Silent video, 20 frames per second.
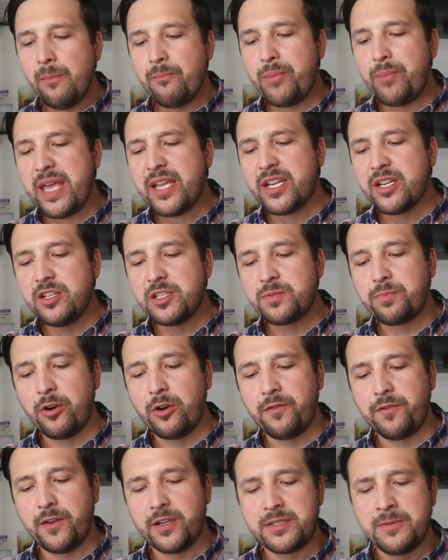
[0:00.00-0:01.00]
Bacon is
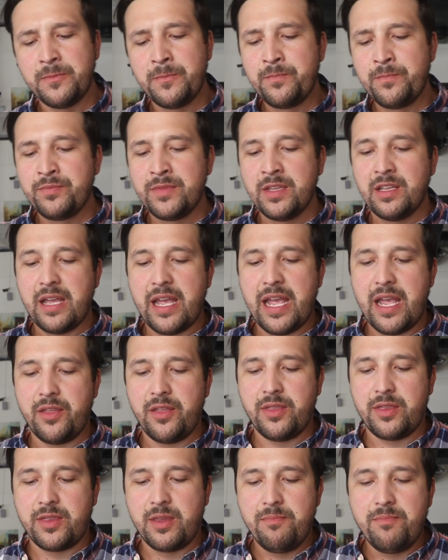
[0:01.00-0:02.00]
perfect,
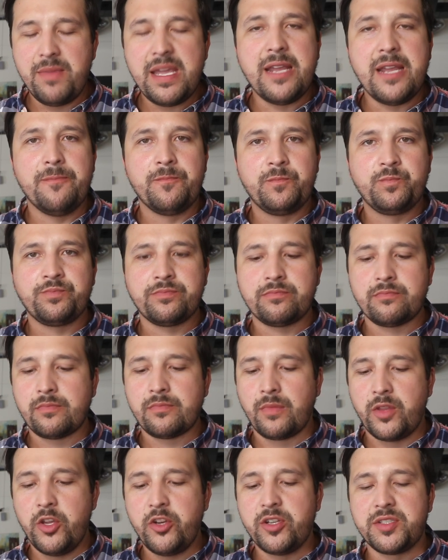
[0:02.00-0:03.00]
and the meat,
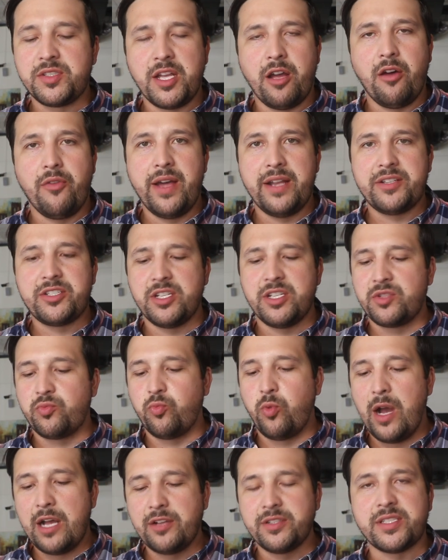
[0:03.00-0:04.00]
you could tell that's just
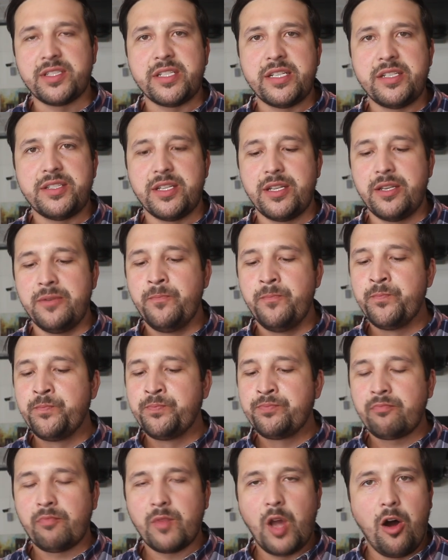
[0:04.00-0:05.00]
well seasoned,
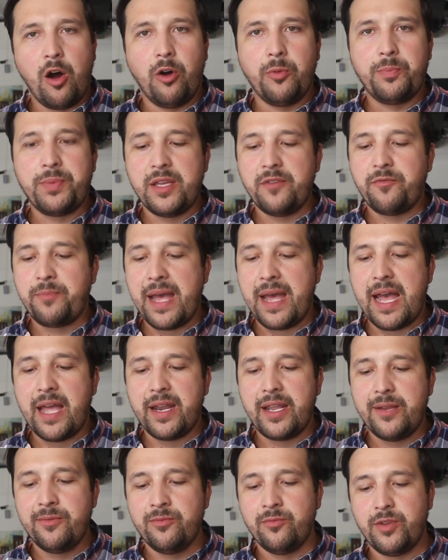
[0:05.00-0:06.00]
all beef
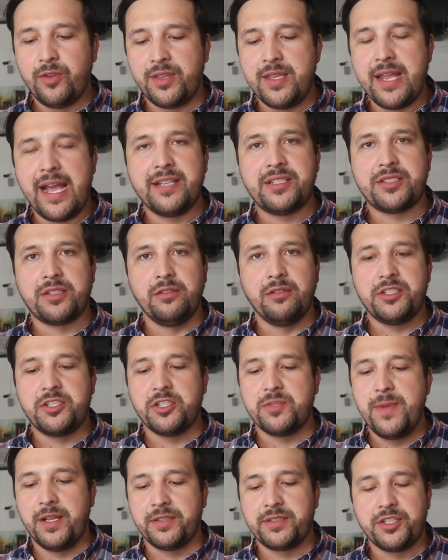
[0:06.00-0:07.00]
patty with nice
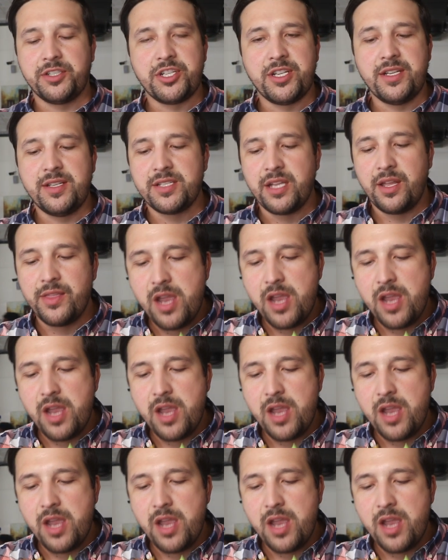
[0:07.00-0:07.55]
delicious melted cheese on